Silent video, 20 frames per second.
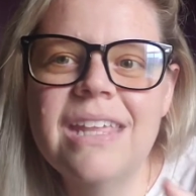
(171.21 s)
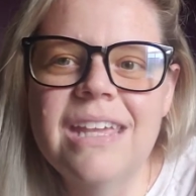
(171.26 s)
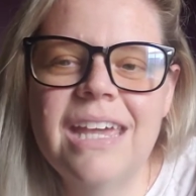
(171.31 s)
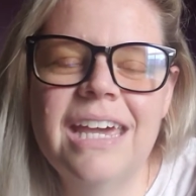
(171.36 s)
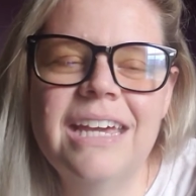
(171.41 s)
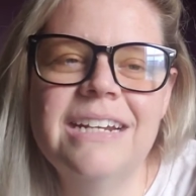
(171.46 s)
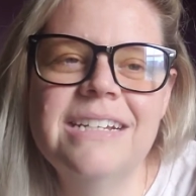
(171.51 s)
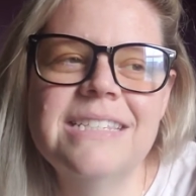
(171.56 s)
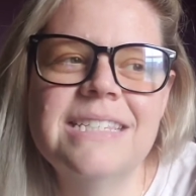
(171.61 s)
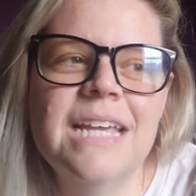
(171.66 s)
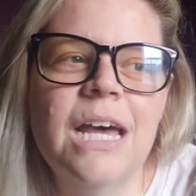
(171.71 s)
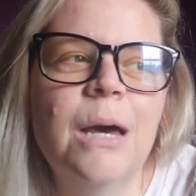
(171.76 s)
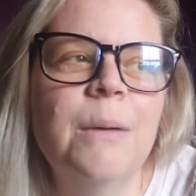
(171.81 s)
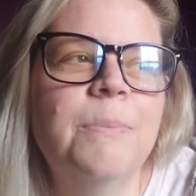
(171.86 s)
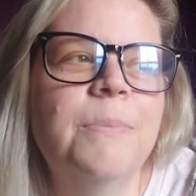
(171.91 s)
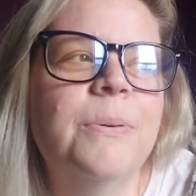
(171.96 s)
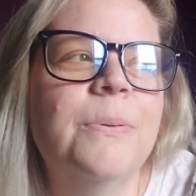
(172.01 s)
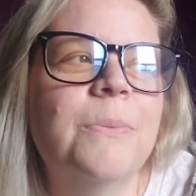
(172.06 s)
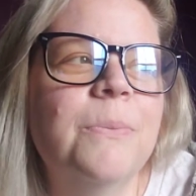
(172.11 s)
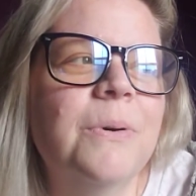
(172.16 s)
hit us
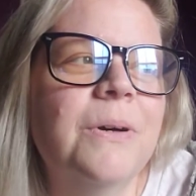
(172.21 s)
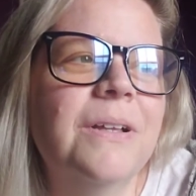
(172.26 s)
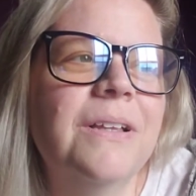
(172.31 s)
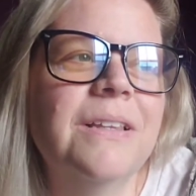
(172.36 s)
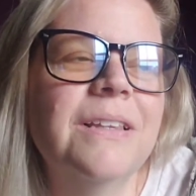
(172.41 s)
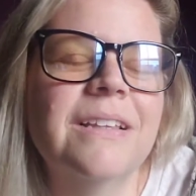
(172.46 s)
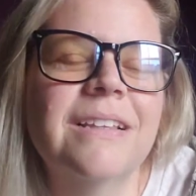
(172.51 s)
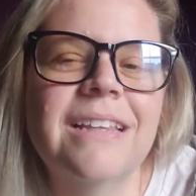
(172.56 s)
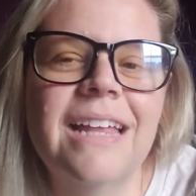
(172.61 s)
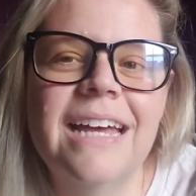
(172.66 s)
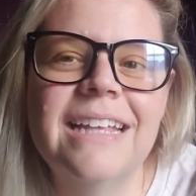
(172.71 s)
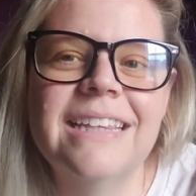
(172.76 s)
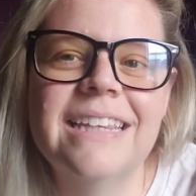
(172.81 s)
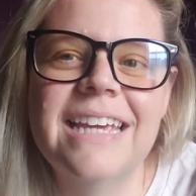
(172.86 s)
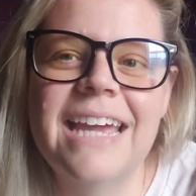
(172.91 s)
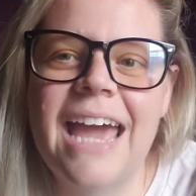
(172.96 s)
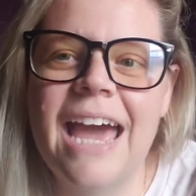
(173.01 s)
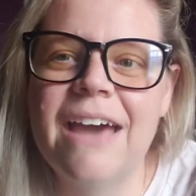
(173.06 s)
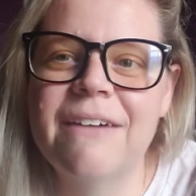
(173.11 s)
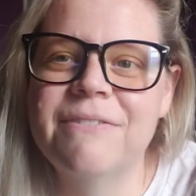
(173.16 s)
up we'll
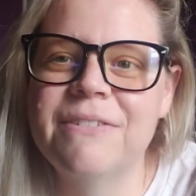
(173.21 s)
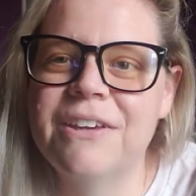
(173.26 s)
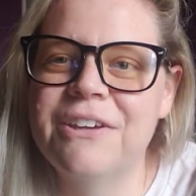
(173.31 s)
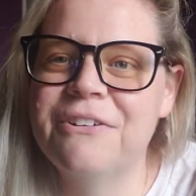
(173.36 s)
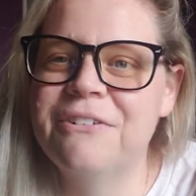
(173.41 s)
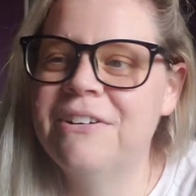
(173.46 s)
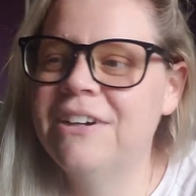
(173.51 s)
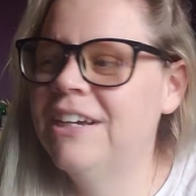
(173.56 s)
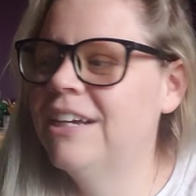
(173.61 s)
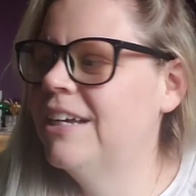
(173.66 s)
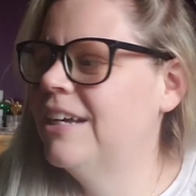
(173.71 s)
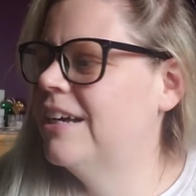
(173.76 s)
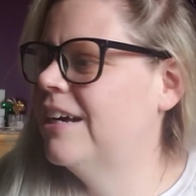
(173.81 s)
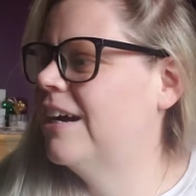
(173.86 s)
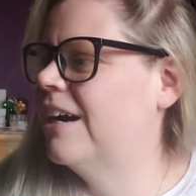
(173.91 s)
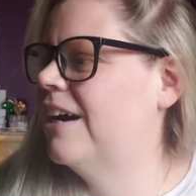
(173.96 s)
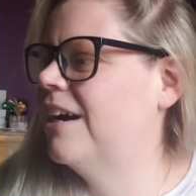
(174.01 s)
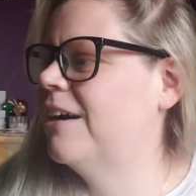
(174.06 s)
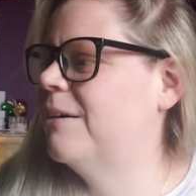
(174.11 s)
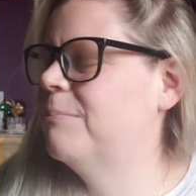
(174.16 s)
gladly have you
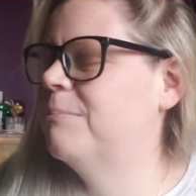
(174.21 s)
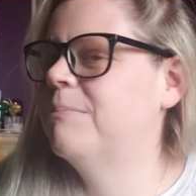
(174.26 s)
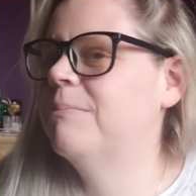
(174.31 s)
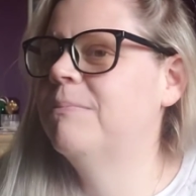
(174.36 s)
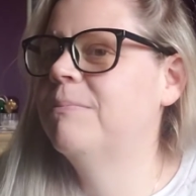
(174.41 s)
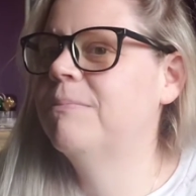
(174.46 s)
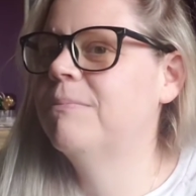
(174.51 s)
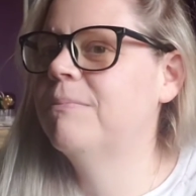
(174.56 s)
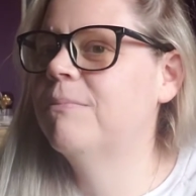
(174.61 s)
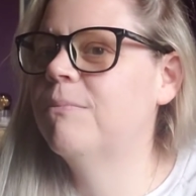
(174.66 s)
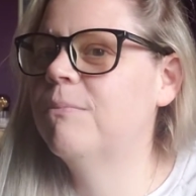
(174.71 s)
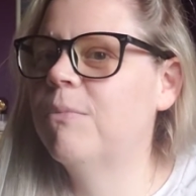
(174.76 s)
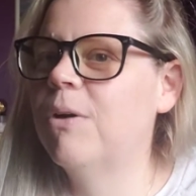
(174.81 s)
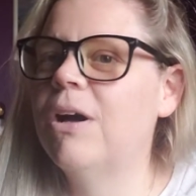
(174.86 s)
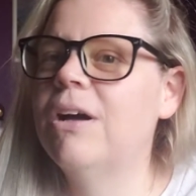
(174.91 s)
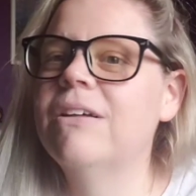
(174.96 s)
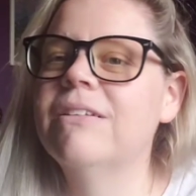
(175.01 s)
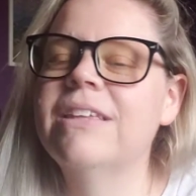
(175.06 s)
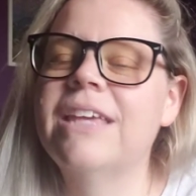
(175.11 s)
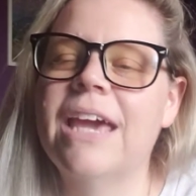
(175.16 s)
um,
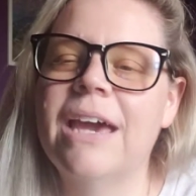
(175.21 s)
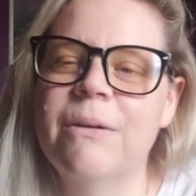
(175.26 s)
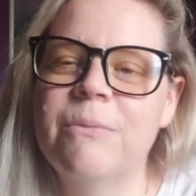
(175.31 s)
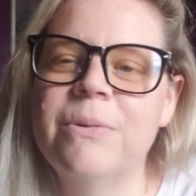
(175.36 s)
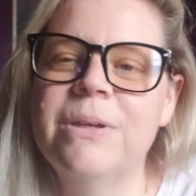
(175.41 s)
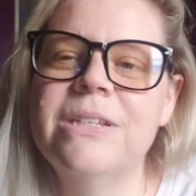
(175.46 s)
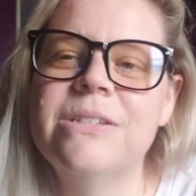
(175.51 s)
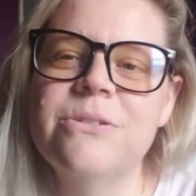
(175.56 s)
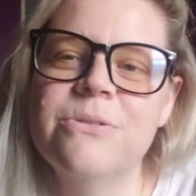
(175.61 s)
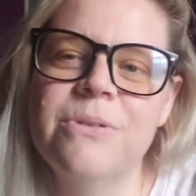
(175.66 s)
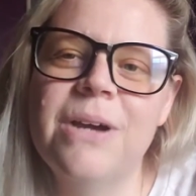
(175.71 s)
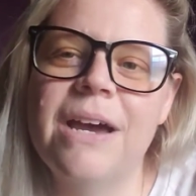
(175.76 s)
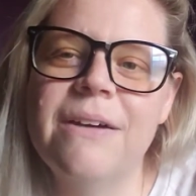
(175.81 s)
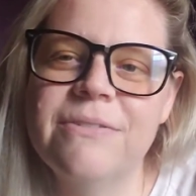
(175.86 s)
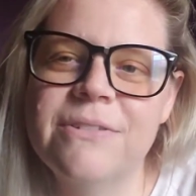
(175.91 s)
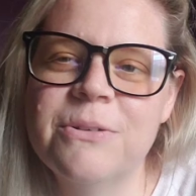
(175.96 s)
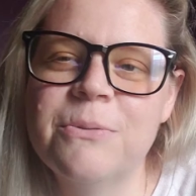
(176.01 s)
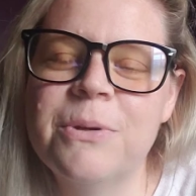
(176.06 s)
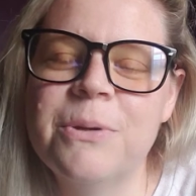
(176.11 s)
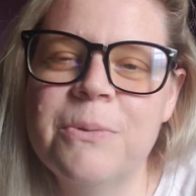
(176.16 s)
well, yeah, we do
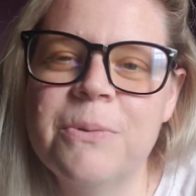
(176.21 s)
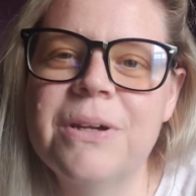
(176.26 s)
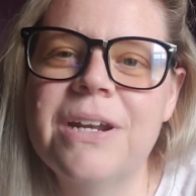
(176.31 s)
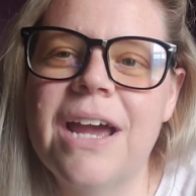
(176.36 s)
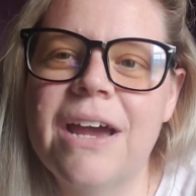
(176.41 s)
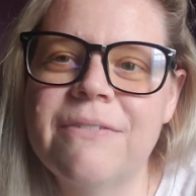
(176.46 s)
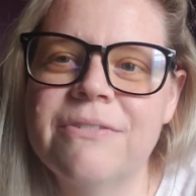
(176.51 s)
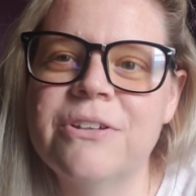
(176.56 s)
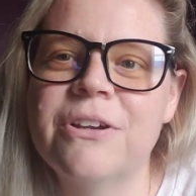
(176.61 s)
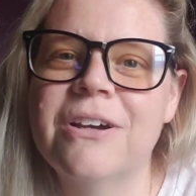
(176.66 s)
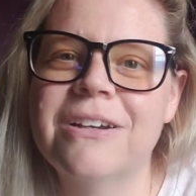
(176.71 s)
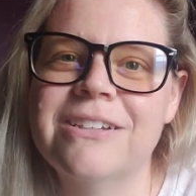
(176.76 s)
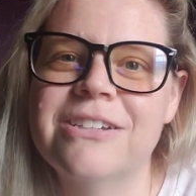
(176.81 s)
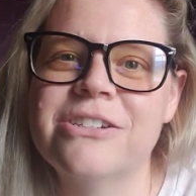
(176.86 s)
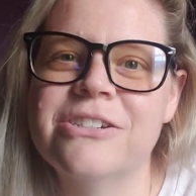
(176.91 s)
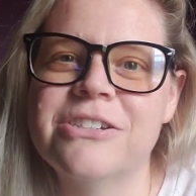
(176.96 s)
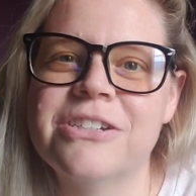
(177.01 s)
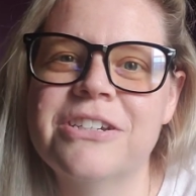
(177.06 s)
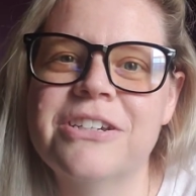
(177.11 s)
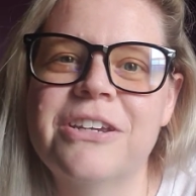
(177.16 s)
have to, we would have to
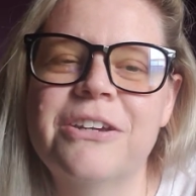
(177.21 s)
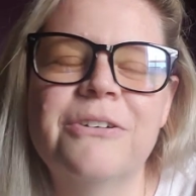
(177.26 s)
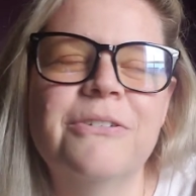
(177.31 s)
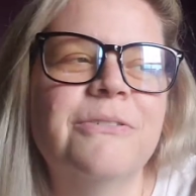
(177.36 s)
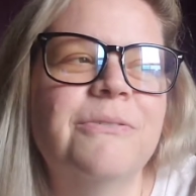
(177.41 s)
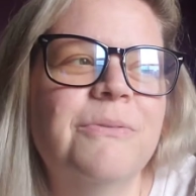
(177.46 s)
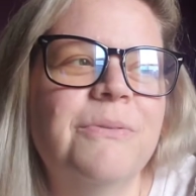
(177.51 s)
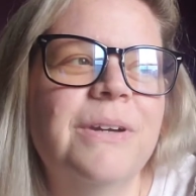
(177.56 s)
audition you.